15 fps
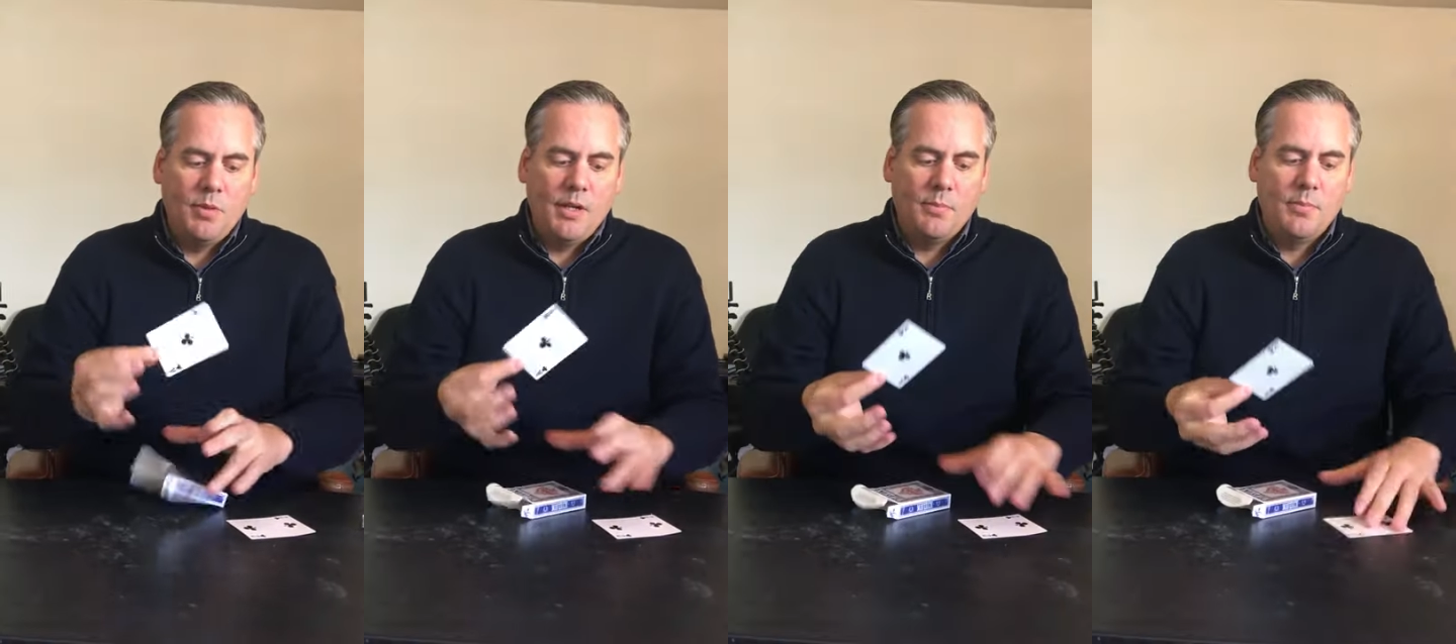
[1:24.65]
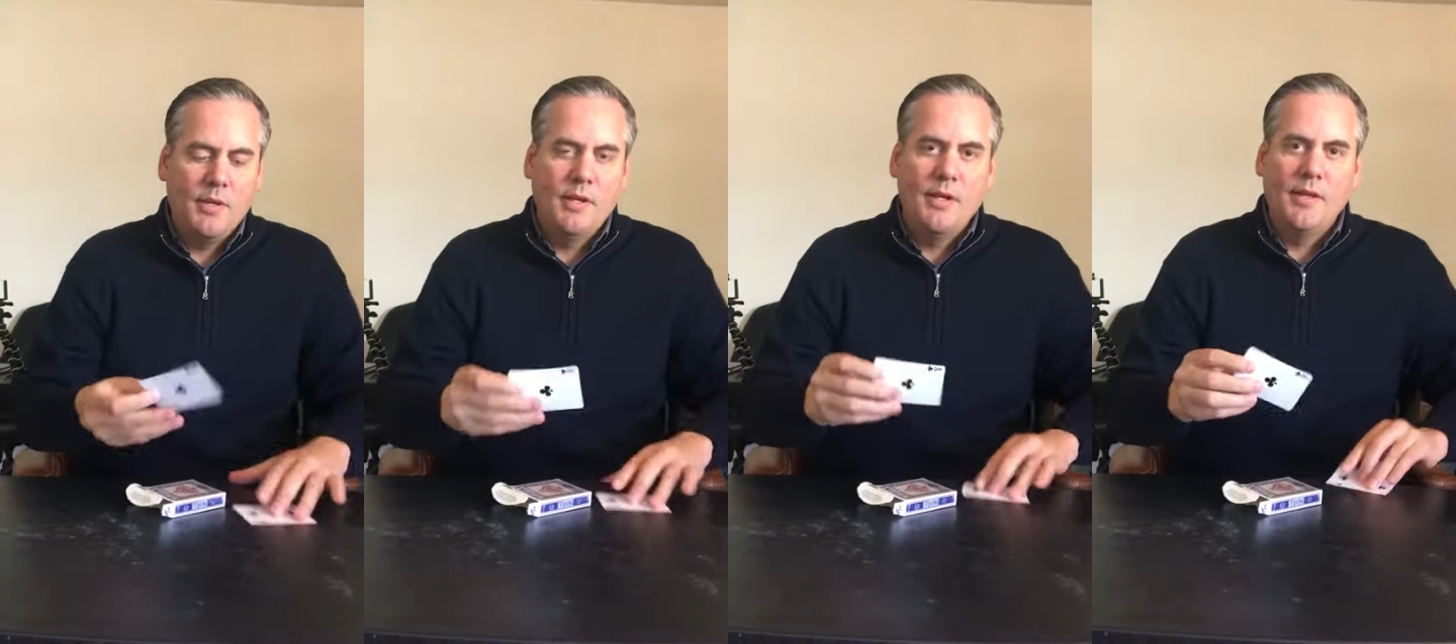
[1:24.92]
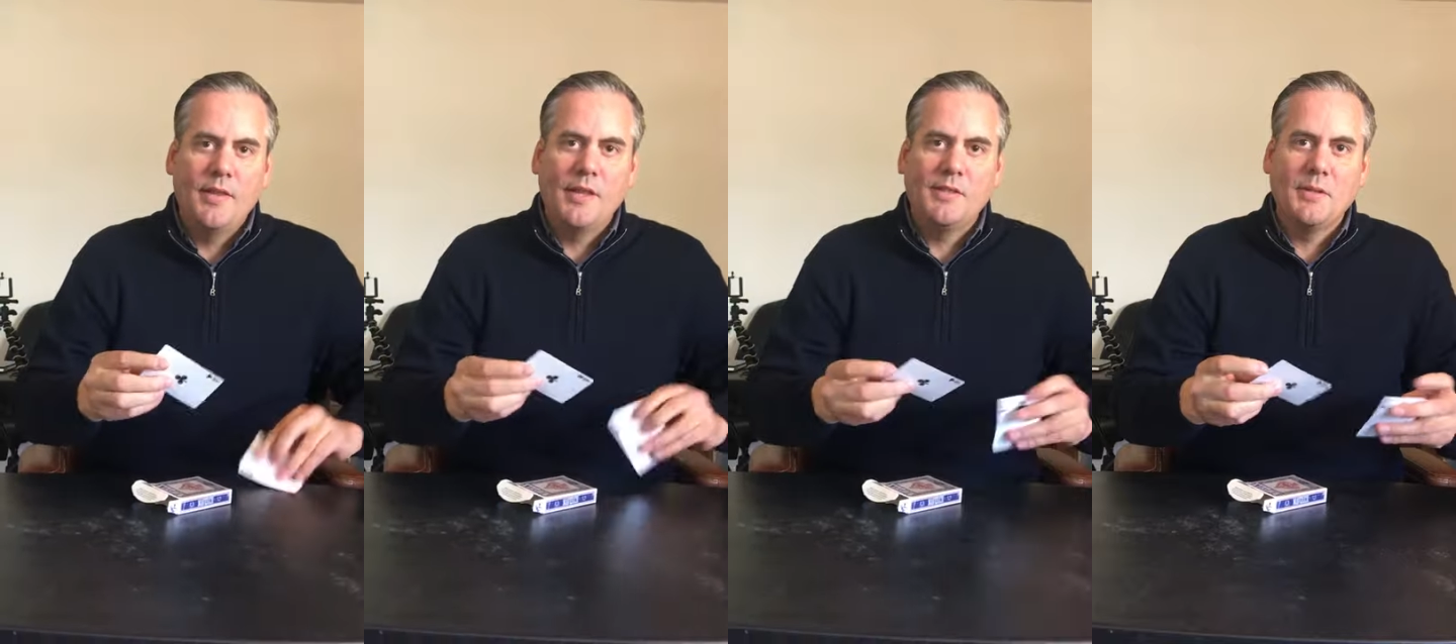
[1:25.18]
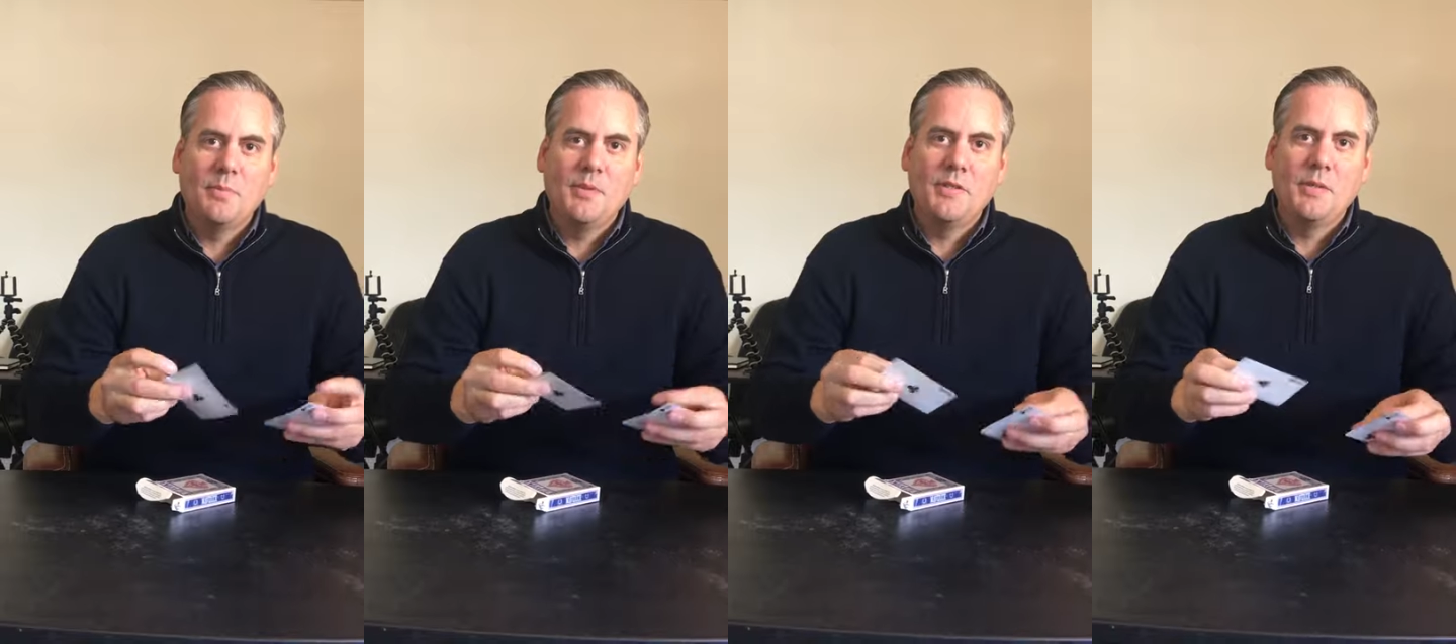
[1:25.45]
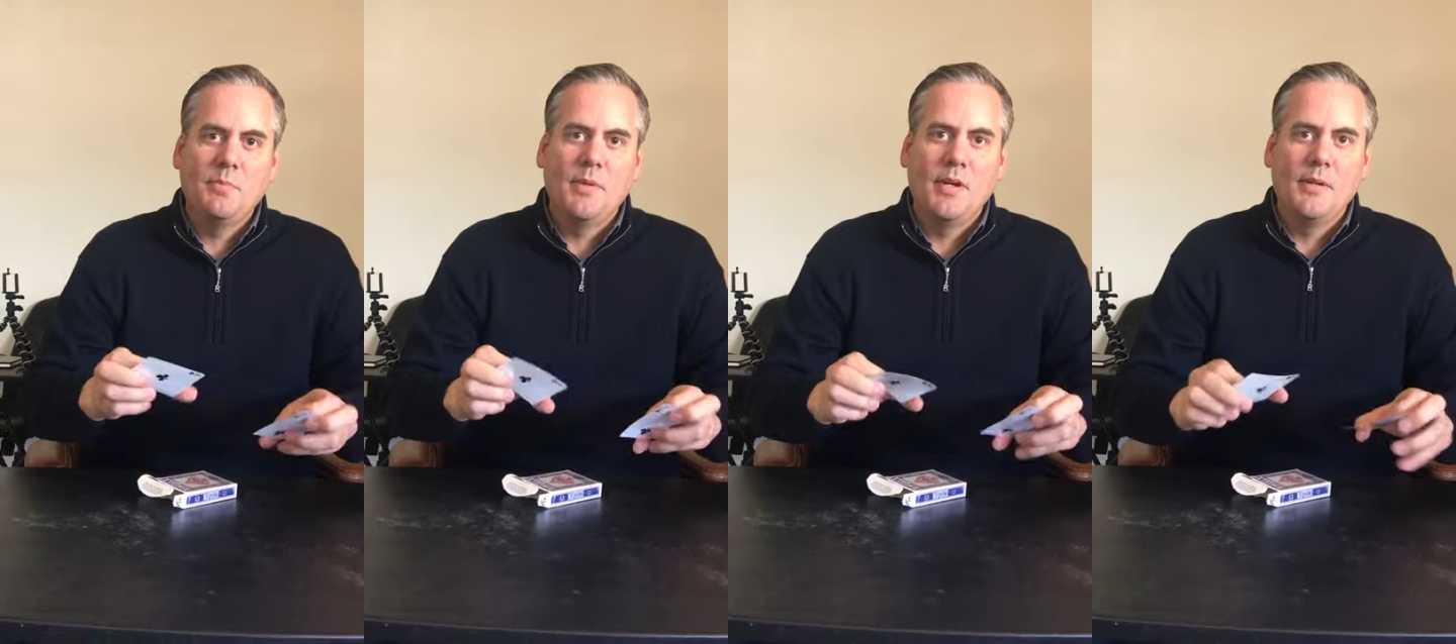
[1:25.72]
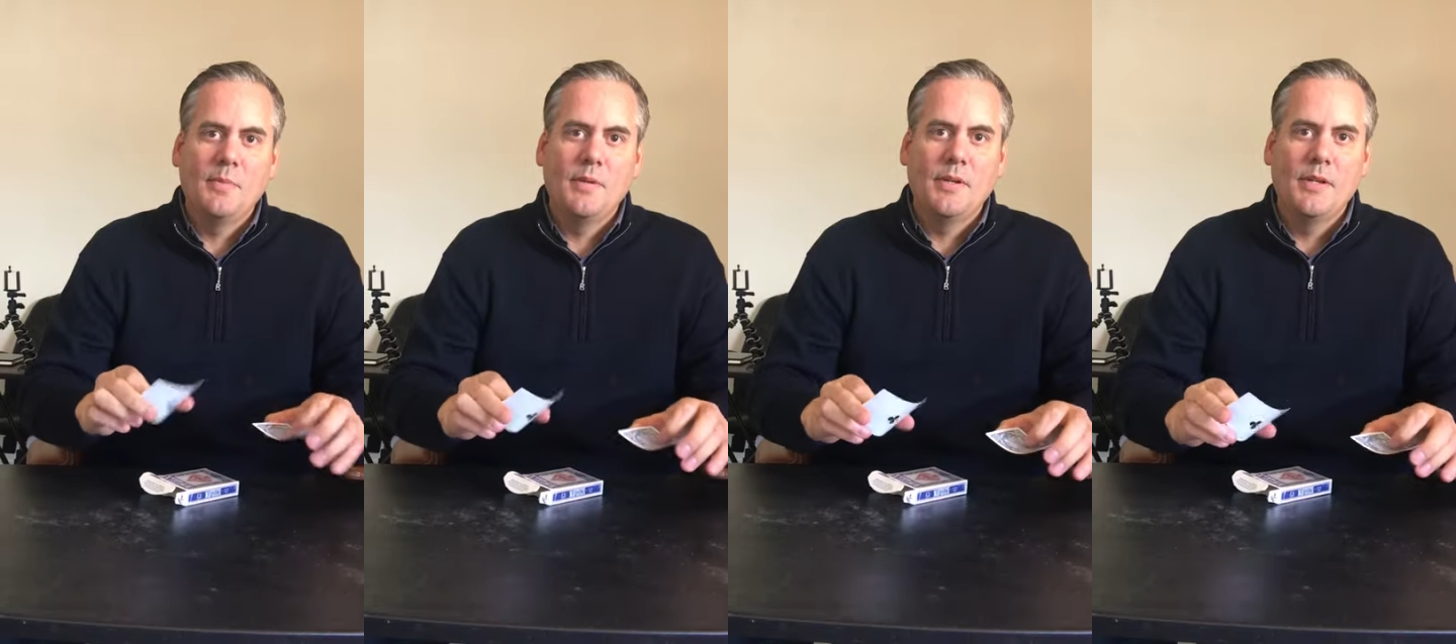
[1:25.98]
pip, and that's a missing
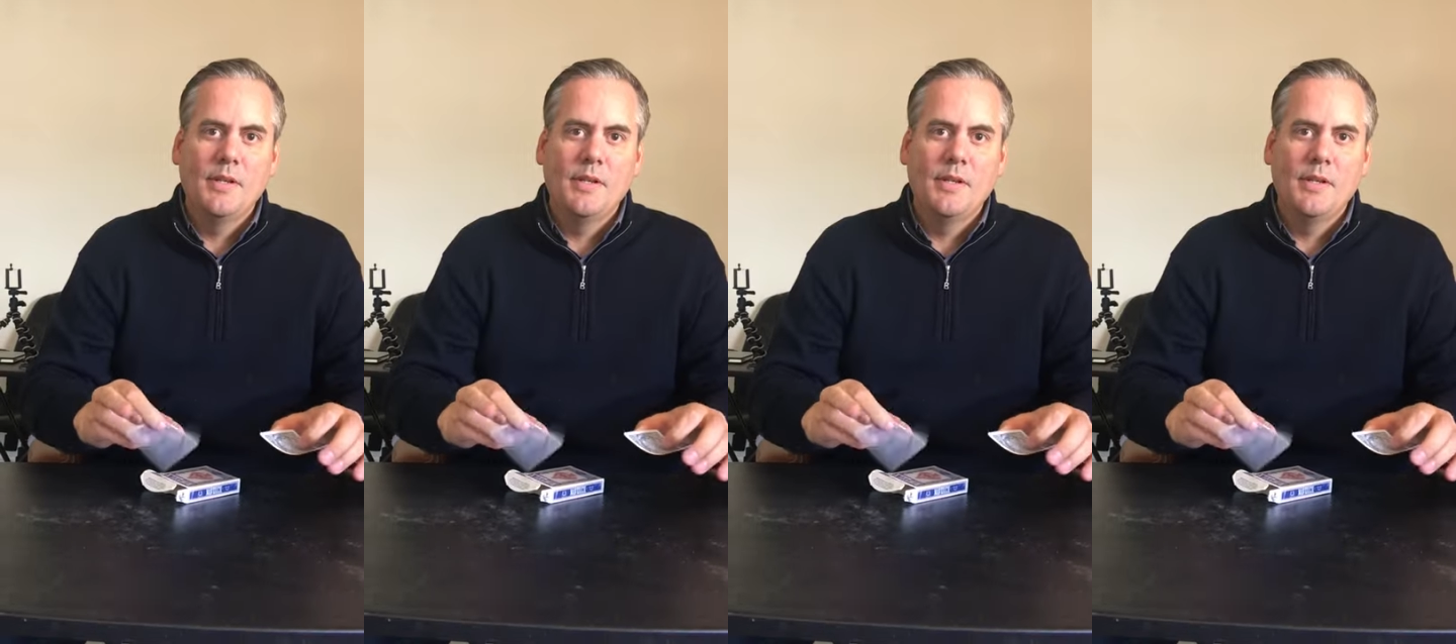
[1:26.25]
pip.